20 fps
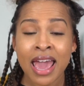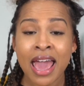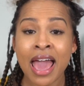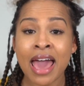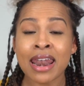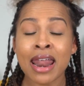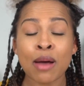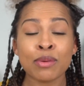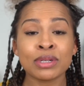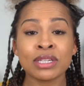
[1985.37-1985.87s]

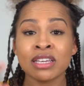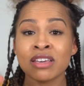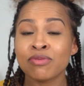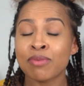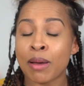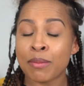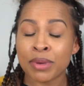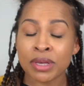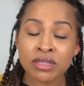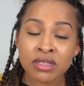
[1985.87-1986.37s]
And I would leave
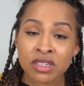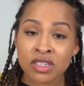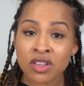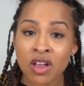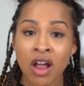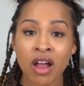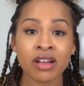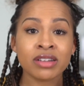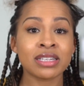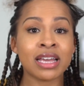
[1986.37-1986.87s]
my business
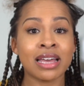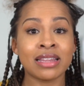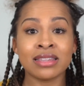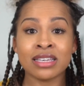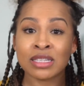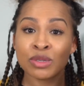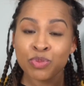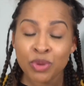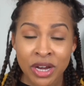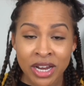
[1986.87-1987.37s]
cards and
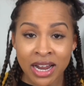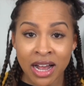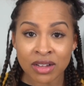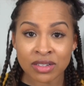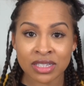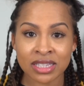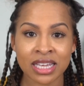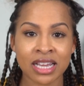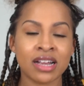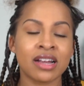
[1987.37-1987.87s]
these
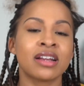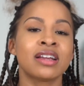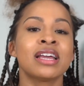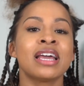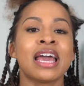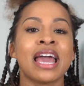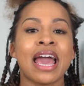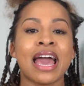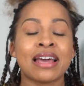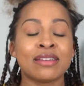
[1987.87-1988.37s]
printouts there,
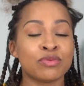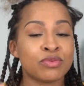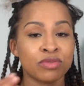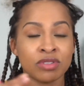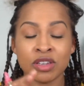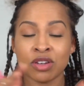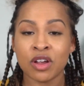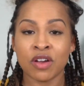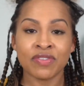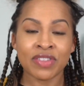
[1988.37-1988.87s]
and
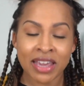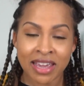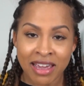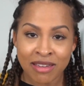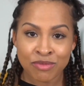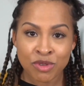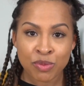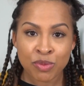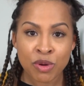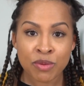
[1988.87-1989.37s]
if they
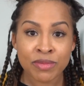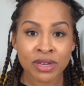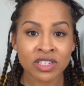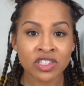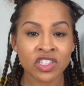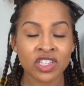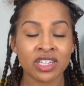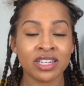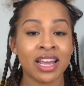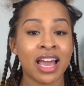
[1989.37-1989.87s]
gave me
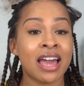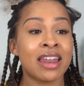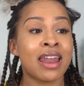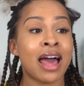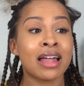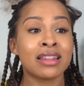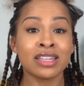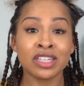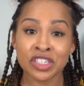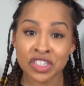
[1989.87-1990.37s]
permission, and
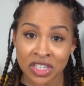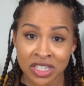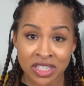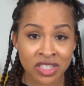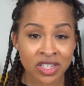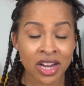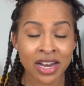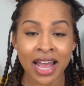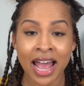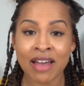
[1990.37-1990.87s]
I legit
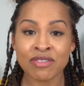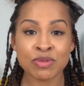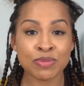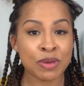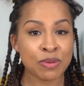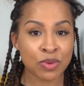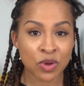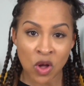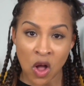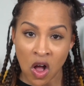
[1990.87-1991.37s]
started having
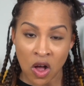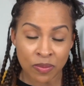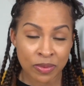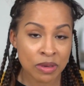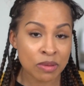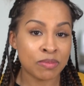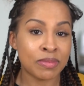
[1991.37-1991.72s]
people call me.